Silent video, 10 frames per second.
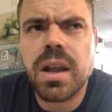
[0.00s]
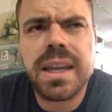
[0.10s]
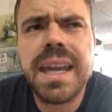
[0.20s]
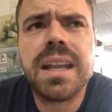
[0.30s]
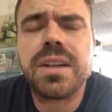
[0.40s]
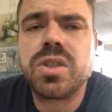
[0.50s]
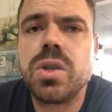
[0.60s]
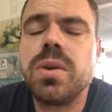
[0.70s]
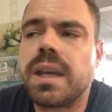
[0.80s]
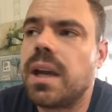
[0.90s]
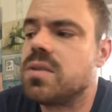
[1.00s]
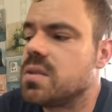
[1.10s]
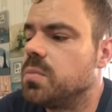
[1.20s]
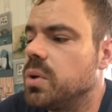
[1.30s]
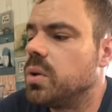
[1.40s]
he had like 2 accounts
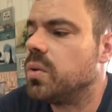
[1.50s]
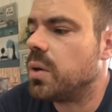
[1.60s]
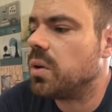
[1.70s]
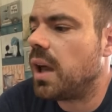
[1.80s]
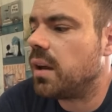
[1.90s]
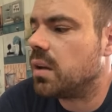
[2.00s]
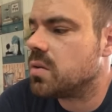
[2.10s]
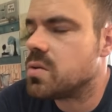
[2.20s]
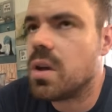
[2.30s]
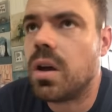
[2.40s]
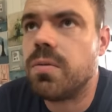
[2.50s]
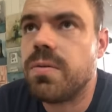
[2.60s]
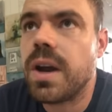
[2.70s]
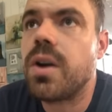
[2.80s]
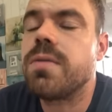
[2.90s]
in POW, and they were like
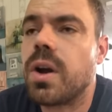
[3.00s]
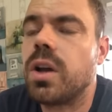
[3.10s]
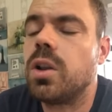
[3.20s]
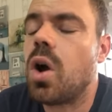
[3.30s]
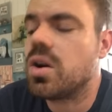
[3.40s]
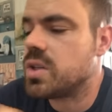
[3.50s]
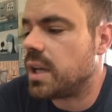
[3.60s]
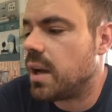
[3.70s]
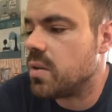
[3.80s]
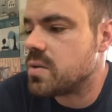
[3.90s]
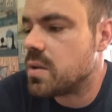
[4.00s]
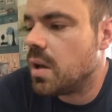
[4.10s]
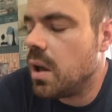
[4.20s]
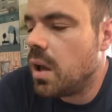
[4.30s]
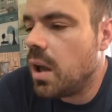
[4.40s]
very, very large accounts.
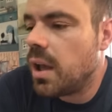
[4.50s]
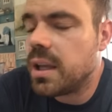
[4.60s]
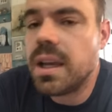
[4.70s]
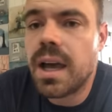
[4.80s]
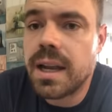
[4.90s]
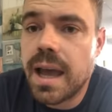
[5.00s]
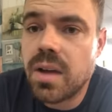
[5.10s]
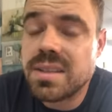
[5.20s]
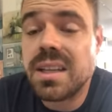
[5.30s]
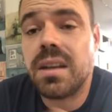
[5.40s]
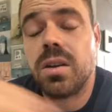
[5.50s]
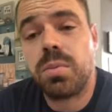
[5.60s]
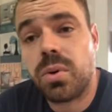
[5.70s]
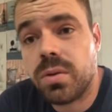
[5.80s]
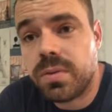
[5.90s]
He got out to get into
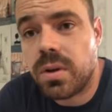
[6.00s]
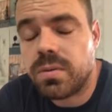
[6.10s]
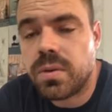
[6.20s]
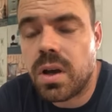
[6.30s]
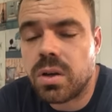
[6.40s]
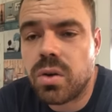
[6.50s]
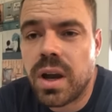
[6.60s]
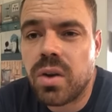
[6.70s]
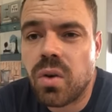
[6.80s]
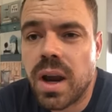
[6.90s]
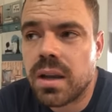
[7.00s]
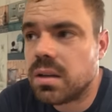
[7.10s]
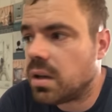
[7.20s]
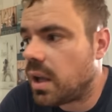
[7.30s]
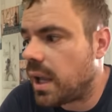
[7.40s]
proof of Craig Grant
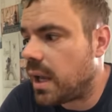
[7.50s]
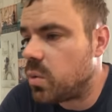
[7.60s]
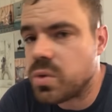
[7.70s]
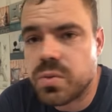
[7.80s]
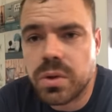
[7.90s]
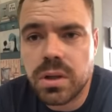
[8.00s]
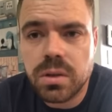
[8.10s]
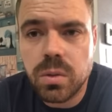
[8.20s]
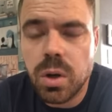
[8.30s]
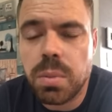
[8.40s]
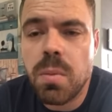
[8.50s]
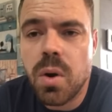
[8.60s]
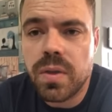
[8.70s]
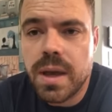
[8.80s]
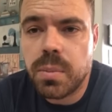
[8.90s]
and was really, you know,
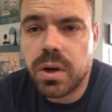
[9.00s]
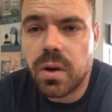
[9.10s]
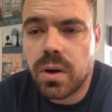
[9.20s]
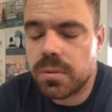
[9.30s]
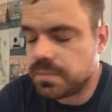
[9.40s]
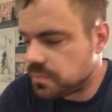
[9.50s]
promoting that pretty hard